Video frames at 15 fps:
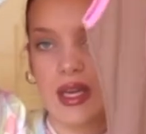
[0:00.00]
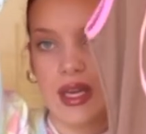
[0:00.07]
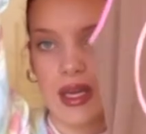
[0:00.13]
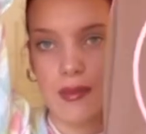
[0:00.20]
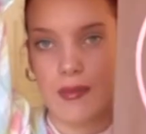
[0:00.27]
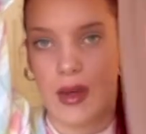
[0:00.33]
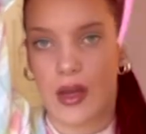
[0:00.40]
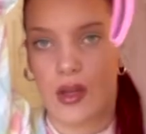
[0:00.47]

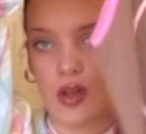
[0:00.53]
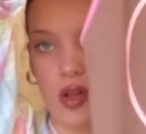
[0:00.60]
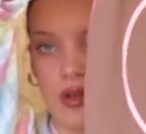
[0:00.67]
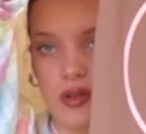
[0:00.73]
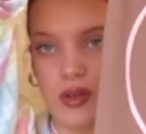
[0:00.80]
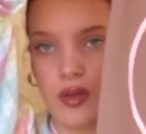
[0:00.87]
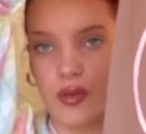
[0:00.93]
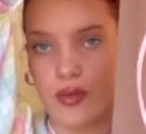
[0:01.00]
in my
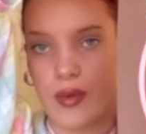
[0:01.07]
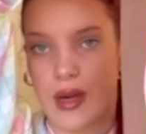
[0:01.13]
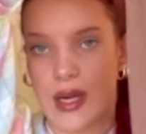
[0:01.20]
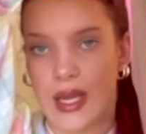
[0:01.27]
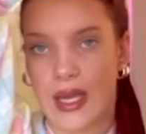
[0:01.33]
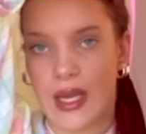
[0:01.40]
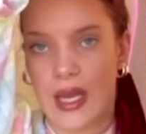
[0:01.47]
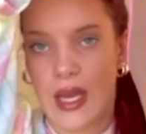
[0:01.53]
closet
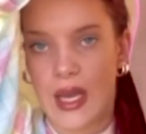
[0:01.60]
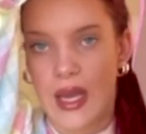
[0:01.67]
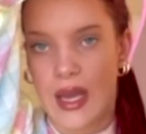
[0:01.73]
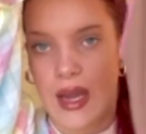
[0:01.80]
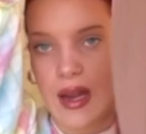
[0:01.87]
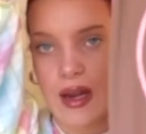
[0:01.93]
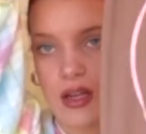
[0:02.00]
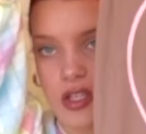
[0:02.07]
already.
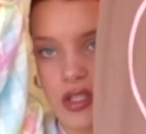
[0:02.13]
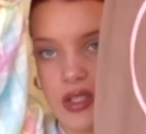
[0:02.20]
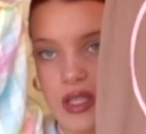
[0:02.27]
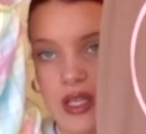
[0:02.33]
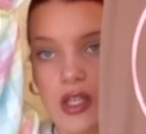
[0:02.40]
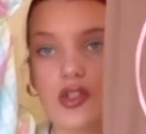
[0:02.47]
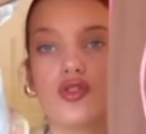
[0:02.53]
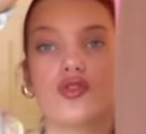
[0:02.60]
And I just
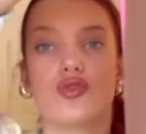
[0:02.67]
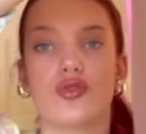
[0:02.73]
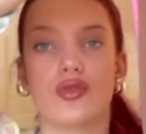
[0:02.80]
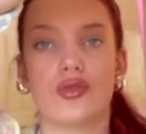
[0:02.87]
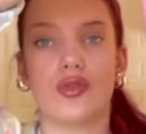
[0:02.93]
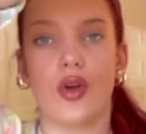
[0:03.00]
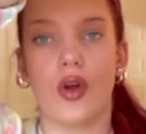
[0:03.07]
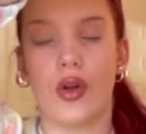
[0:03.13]
think it's
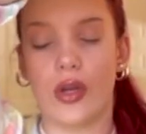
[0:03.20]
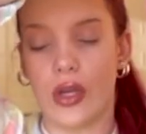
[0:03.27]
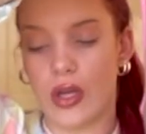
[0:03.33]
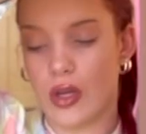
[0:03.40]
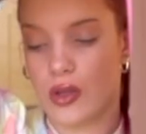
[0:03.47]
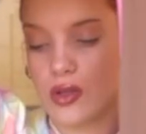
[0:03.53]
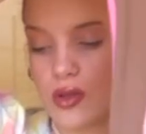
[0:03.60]
so cute.